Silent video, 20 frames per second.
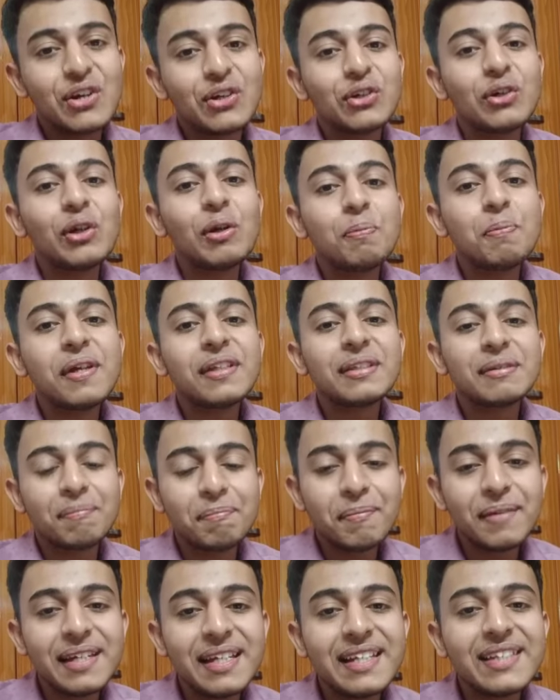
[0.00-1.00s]
you'll miss
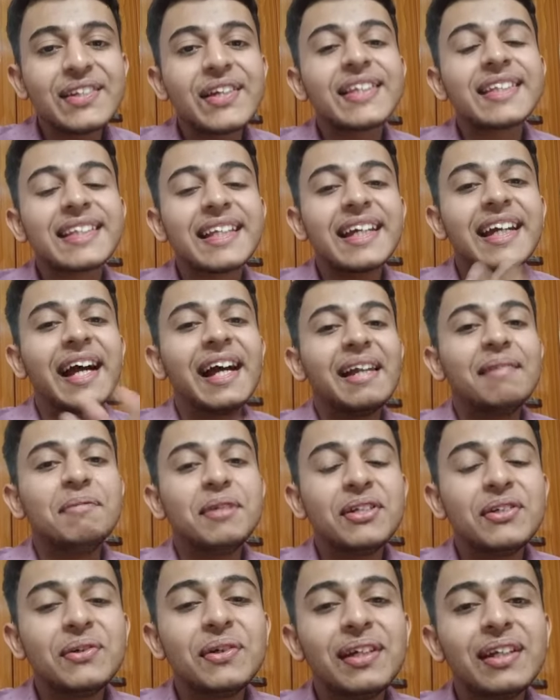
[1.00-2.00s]
me just like I'll be
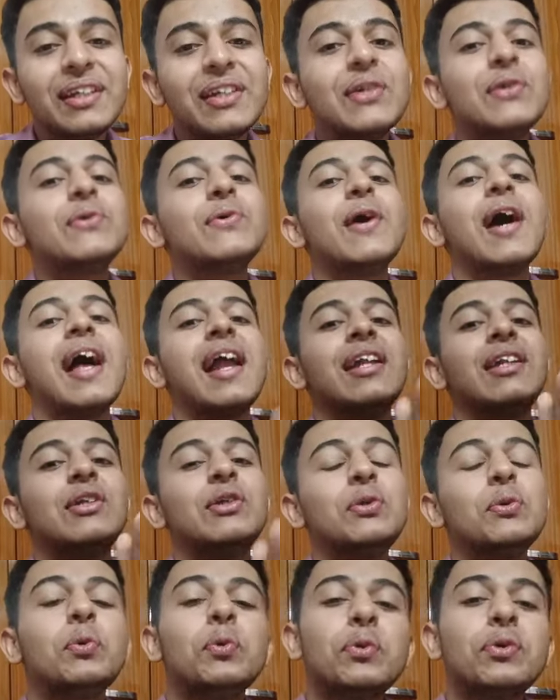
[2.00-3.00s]
doing you. And
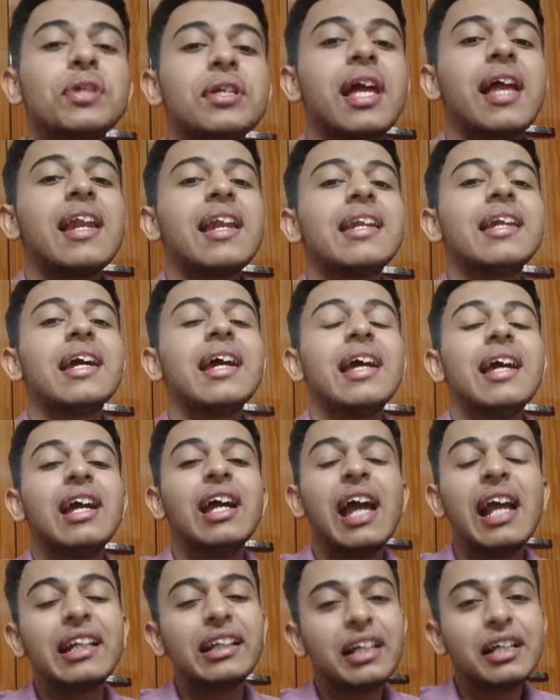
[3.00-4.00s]
do send,
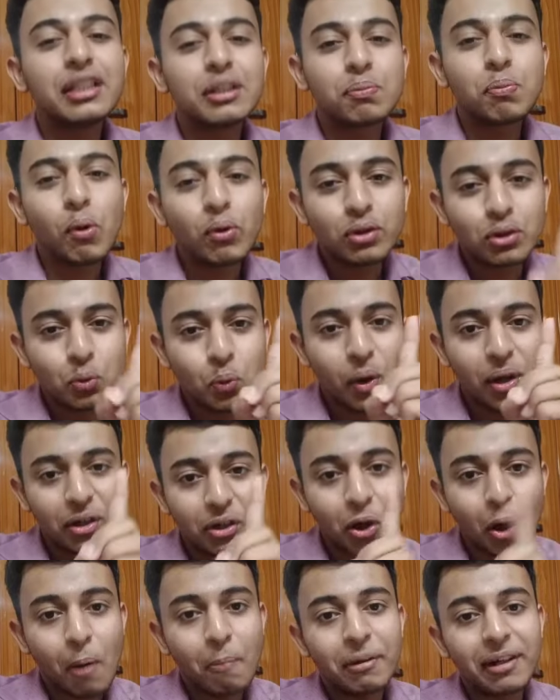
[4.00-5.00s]
at least post one
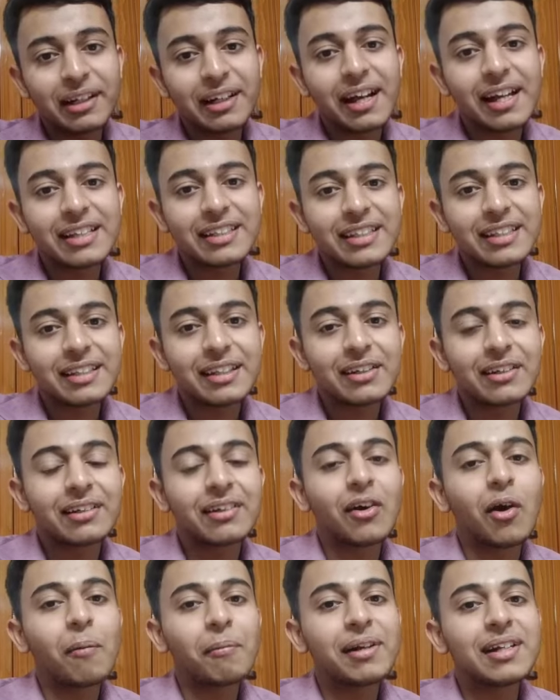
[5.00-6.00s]
comment guys in the
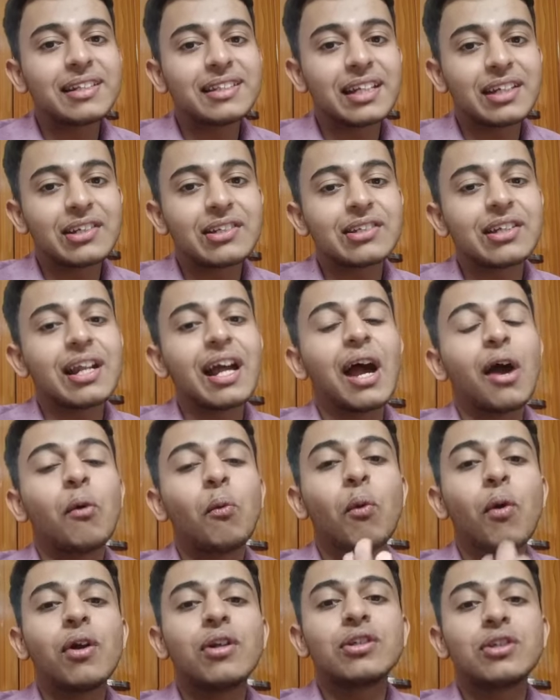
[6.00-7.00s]
comment section. I
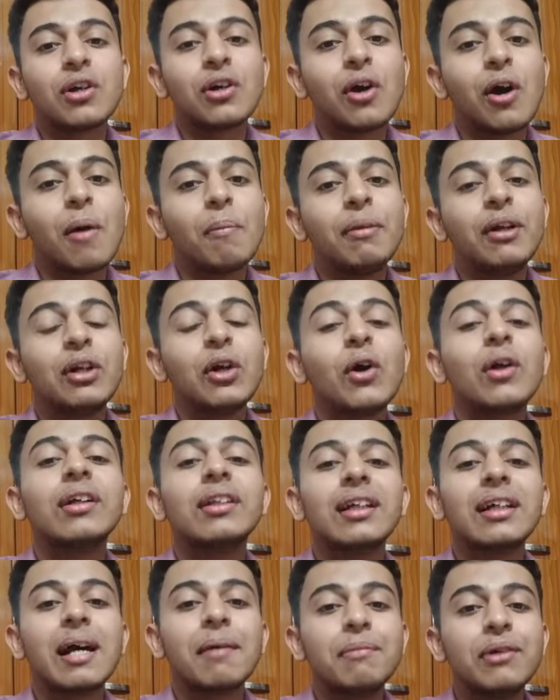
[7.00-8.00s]
want your comment, or
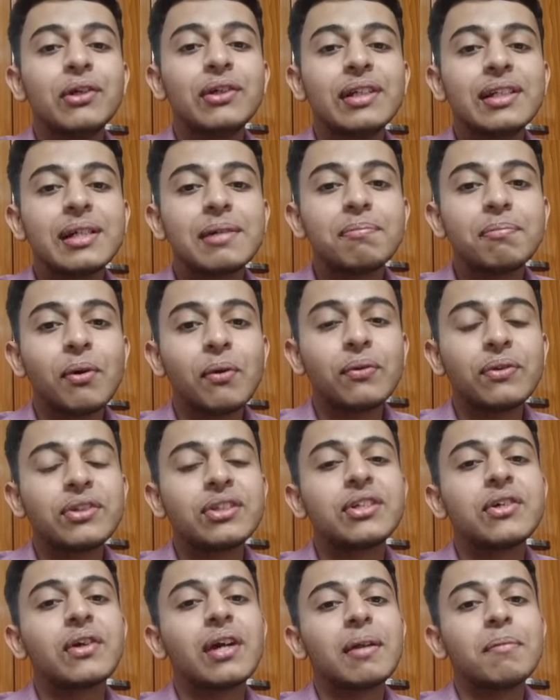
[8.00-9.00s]
in the community
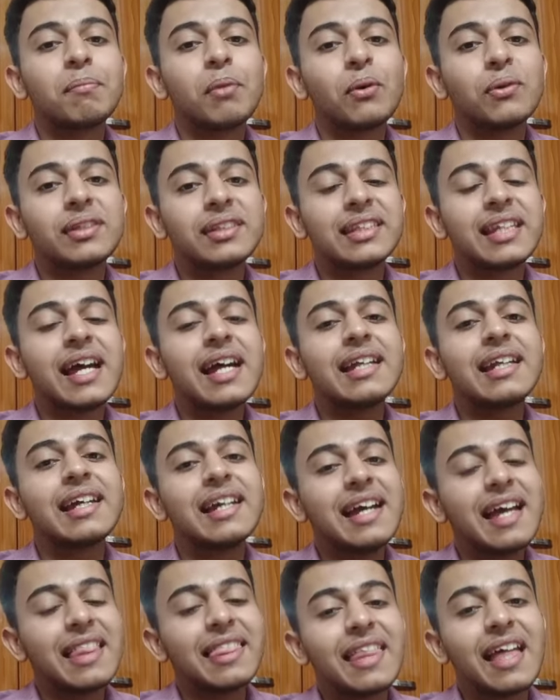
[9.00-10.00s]
post you can post that.
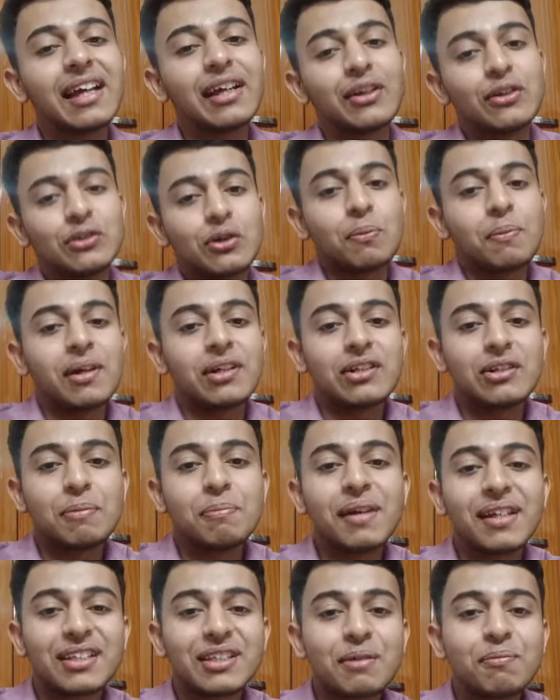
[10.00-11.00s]
Thank you so much.
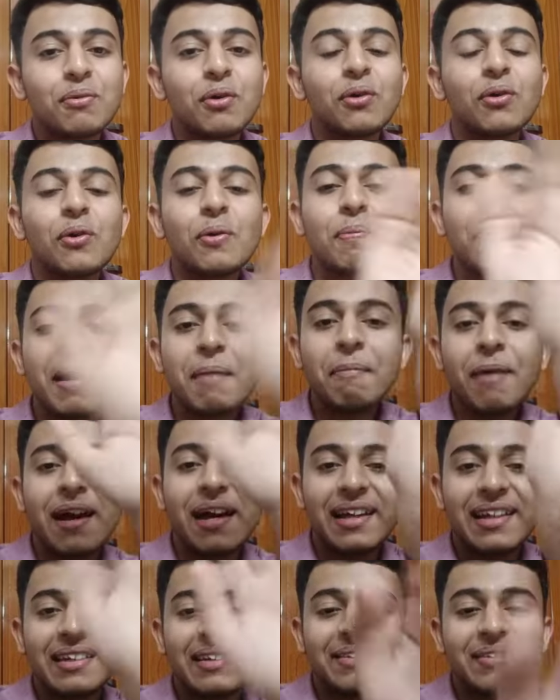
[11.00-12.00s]
Merci beaucoup. Bye
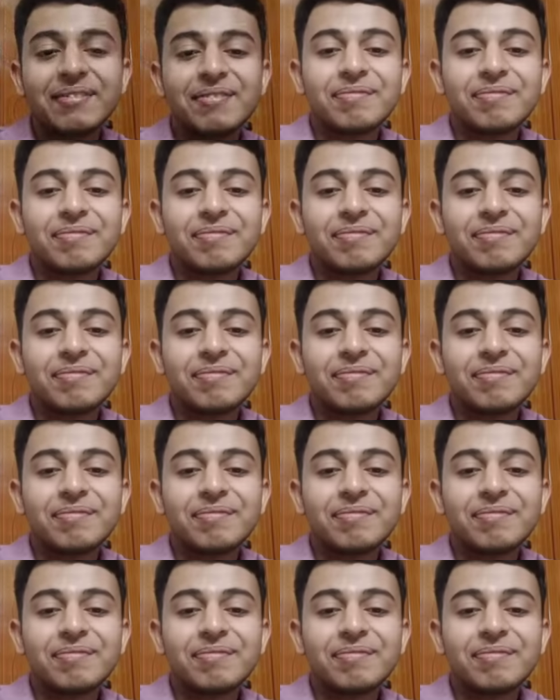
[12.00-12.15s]
bye.